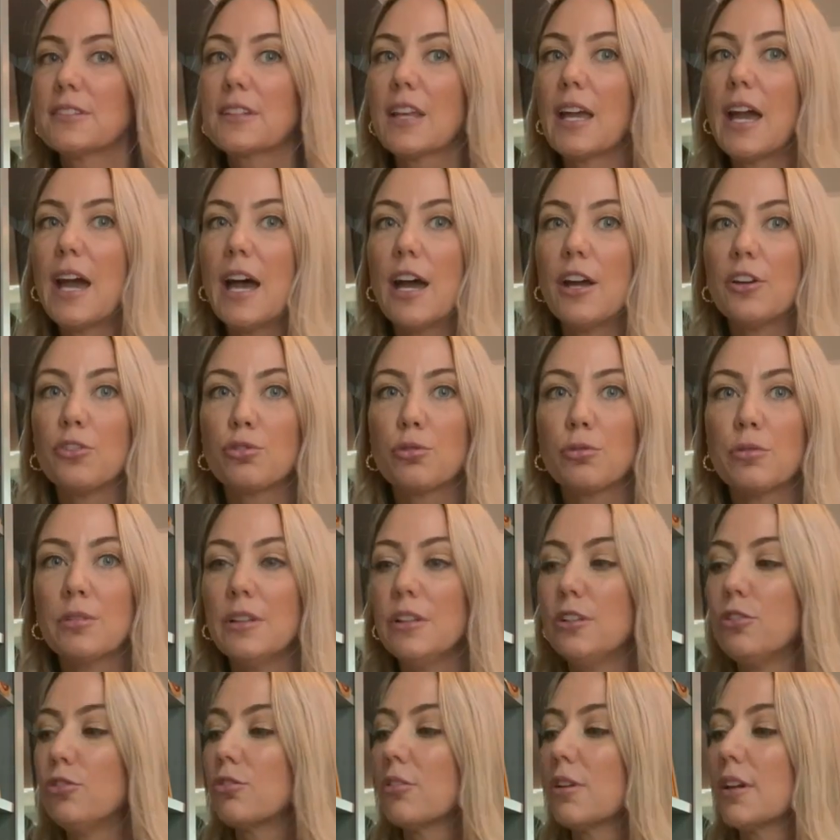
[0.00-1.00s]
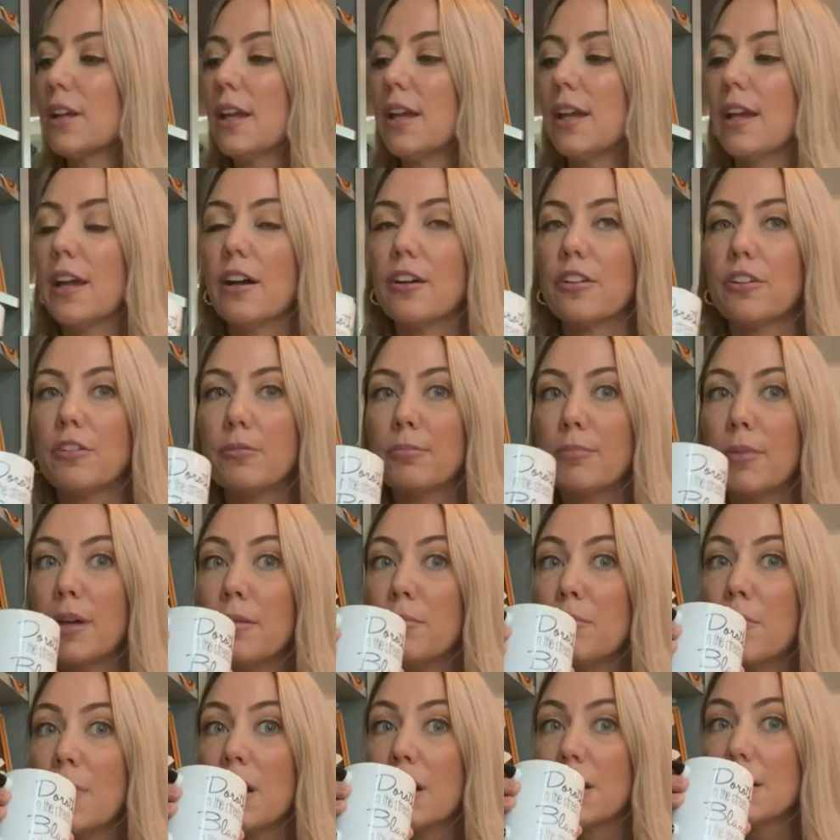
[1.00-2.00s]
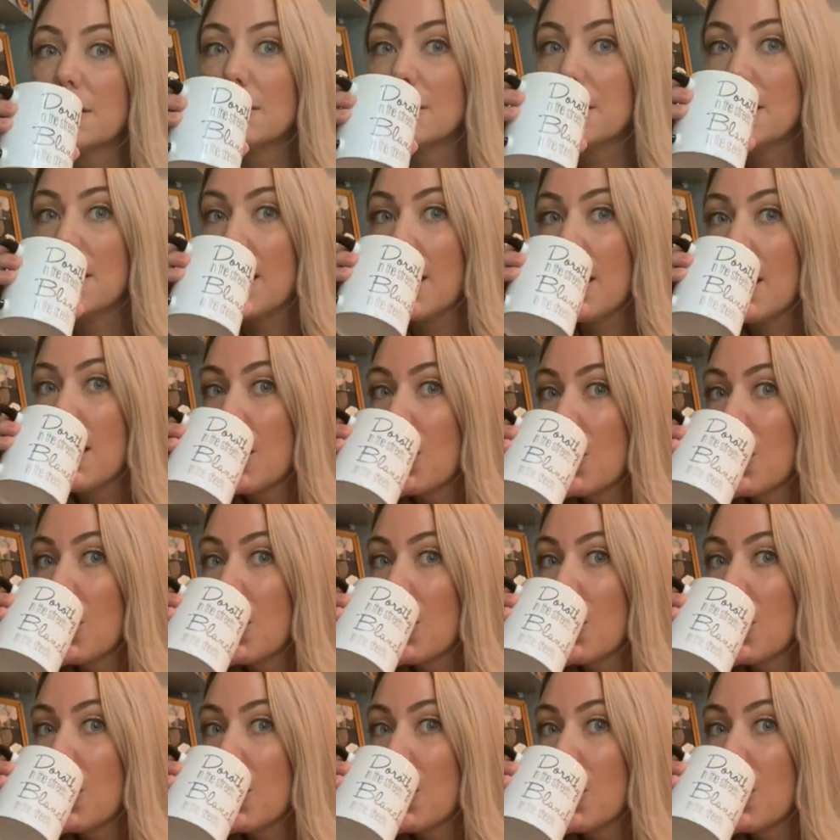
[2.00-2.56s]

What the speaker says: casually drinking out of my mug today.